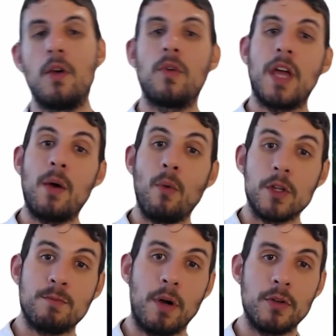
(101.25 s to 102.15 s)
with how he
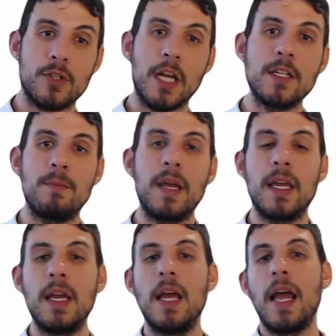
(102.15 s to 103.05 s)
wants Pulse Chain to
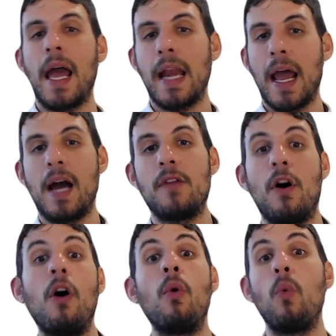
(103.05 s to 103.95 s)
be and how the
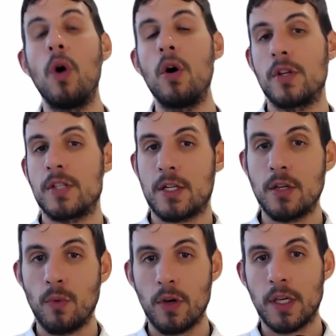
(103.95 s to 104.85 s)
whole world is
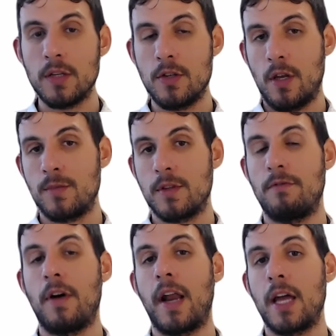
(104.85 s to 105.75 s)
actually working in terms of the
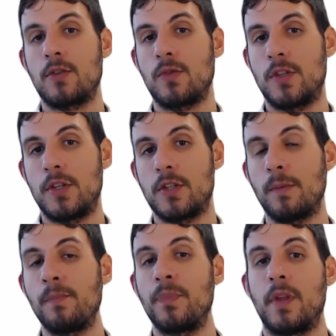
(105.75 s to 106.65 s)
financial system.